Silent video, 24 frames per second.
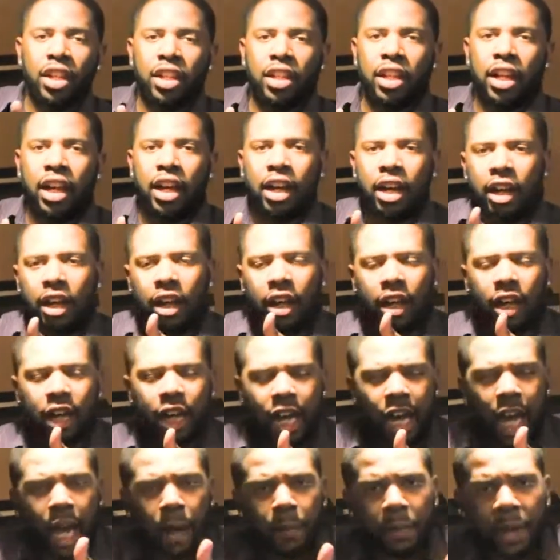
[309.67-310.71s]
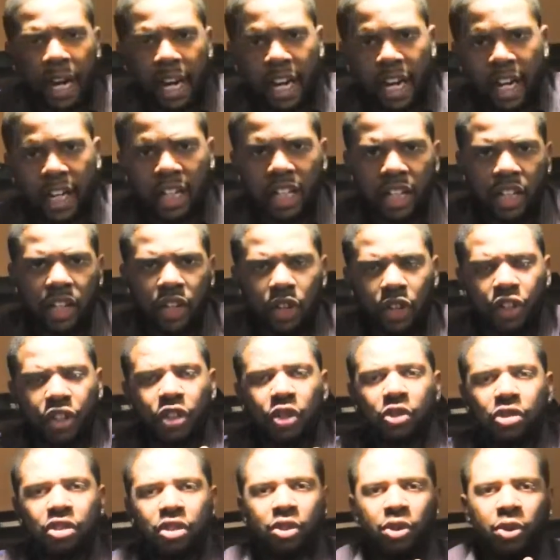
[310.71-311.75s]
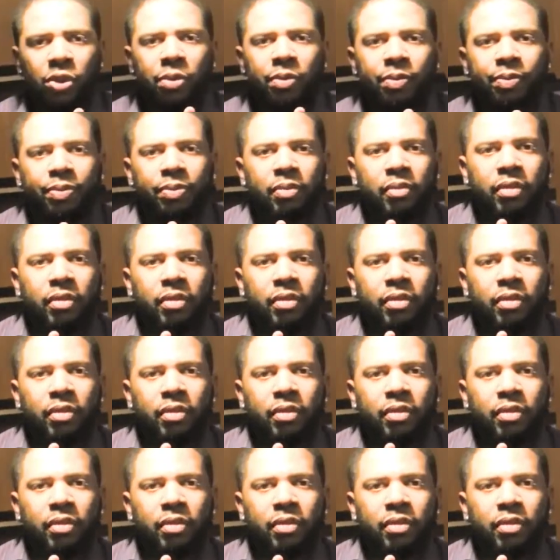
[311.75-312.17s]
your iPod, on YouTube.